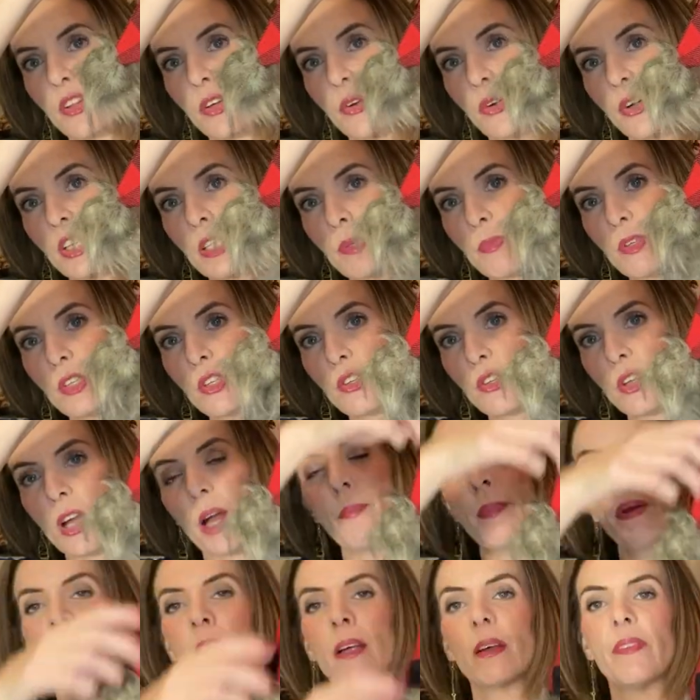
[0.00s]
of the Christmas,
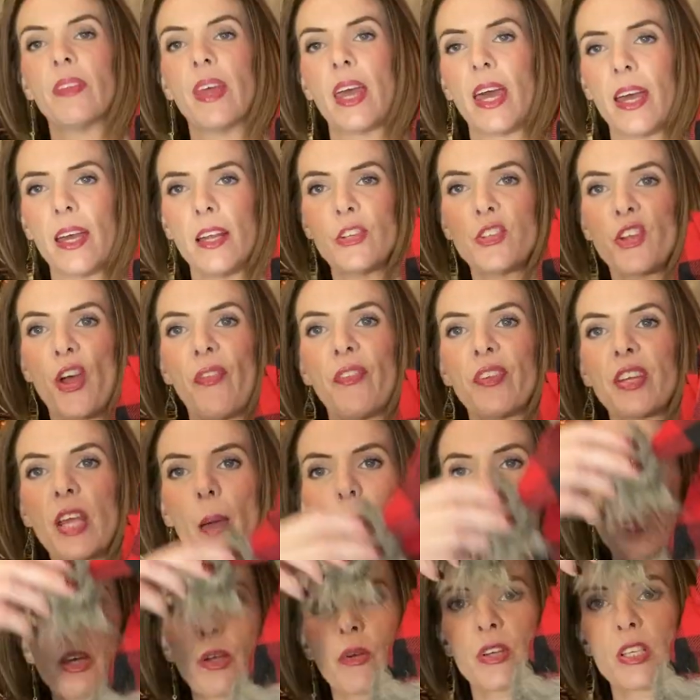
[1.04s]
on the
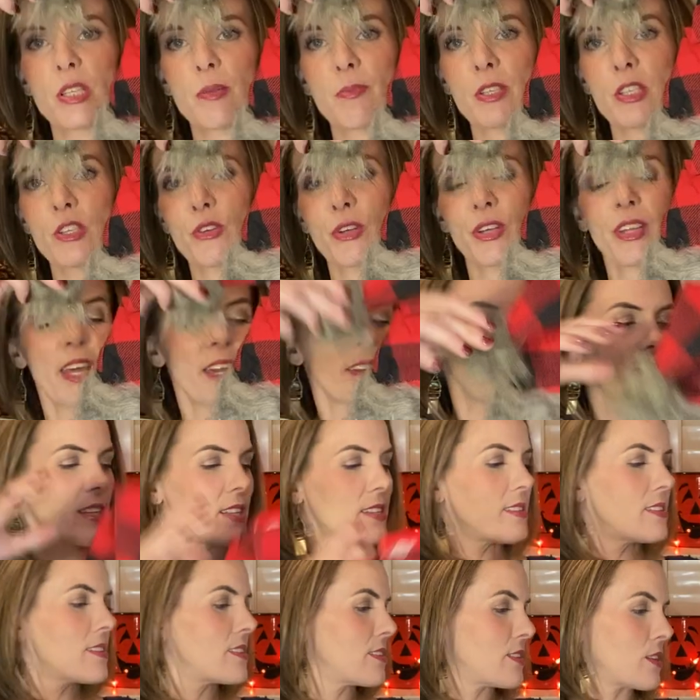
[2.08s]
top of the Christmas tree like
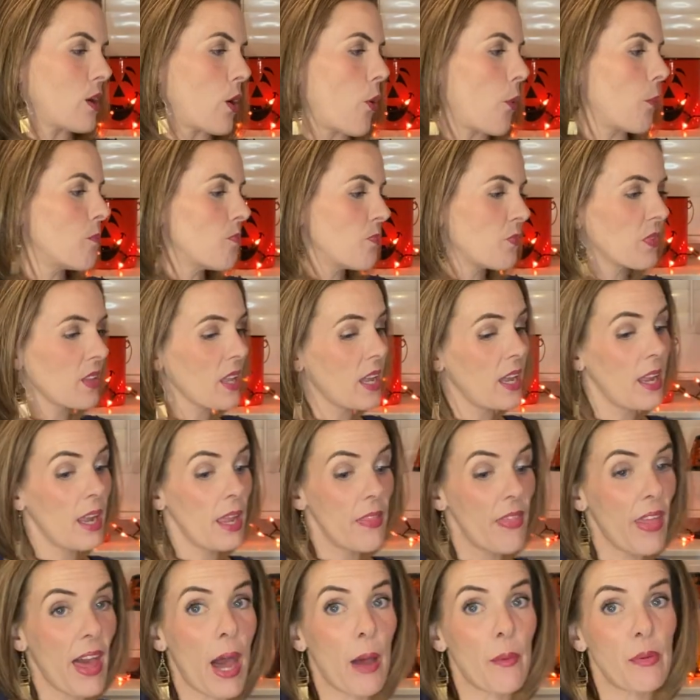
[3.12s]
this. So
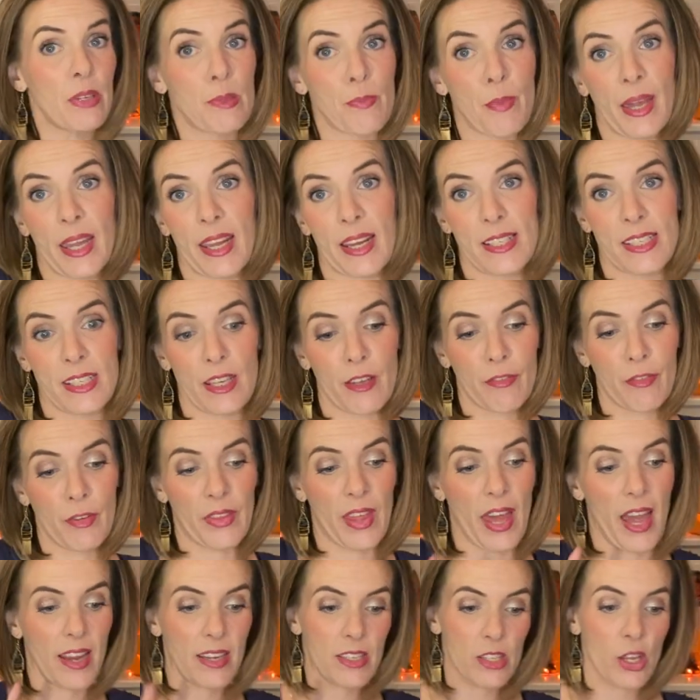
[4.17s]
that was my idea for
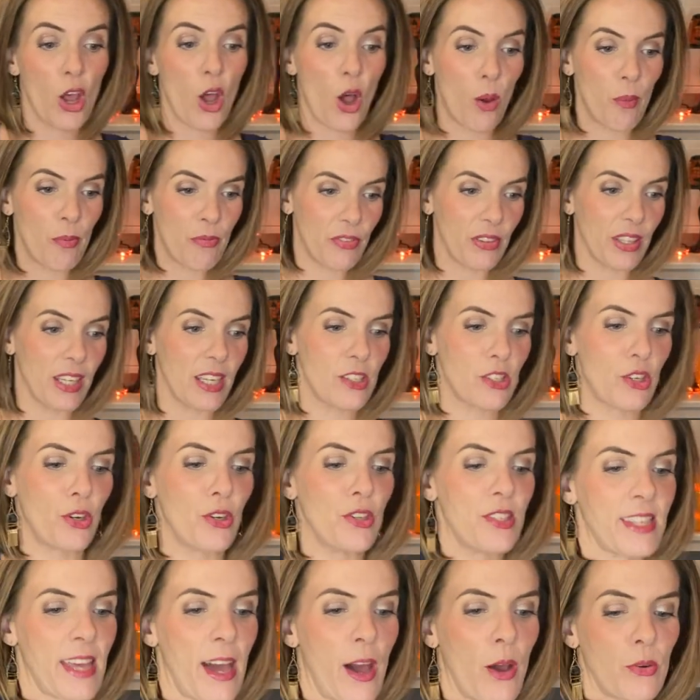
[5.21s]
that. Hopefully it
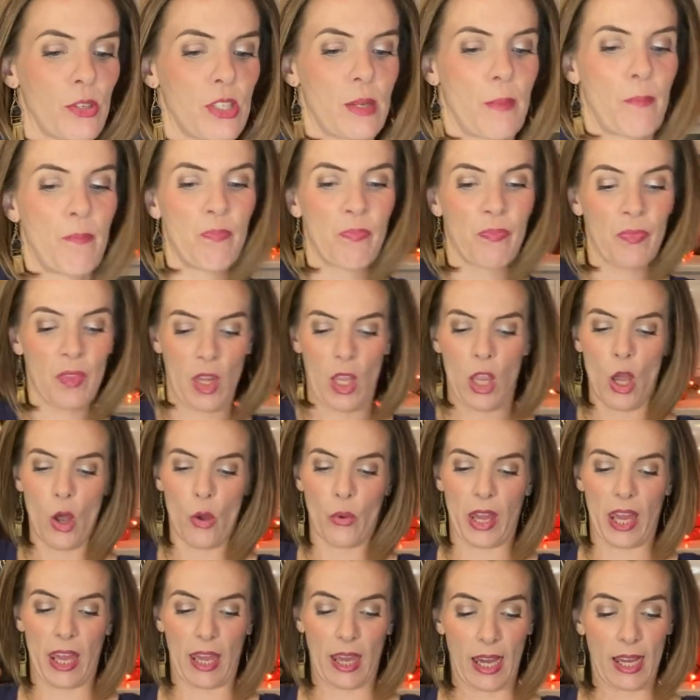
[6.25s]
turns out.
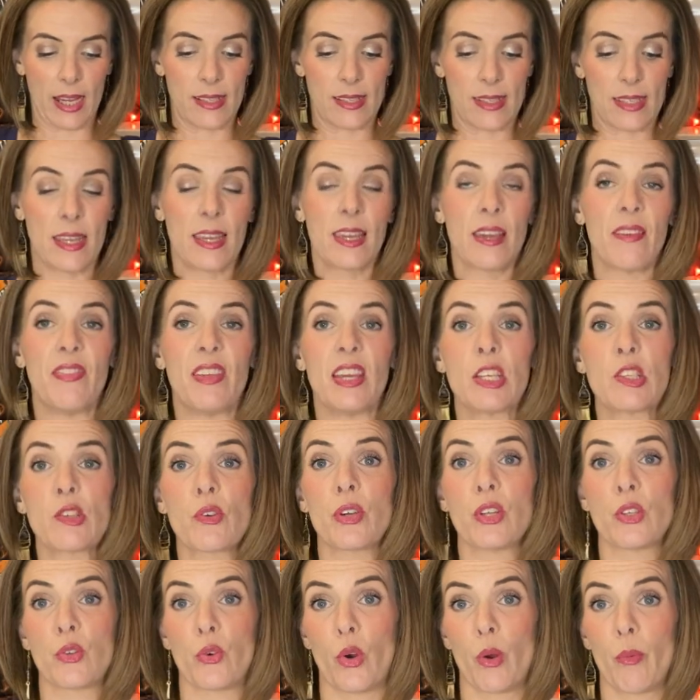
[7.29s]
Okay guys, these
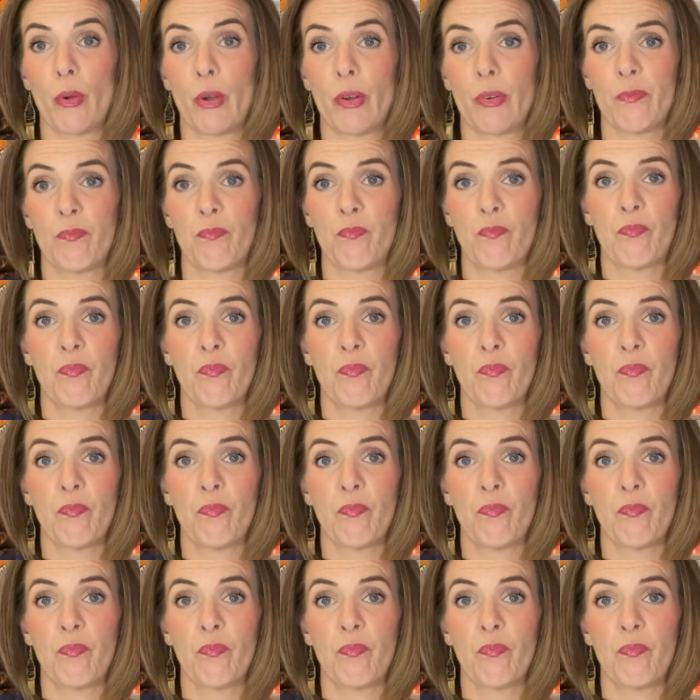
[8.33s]
are adorable.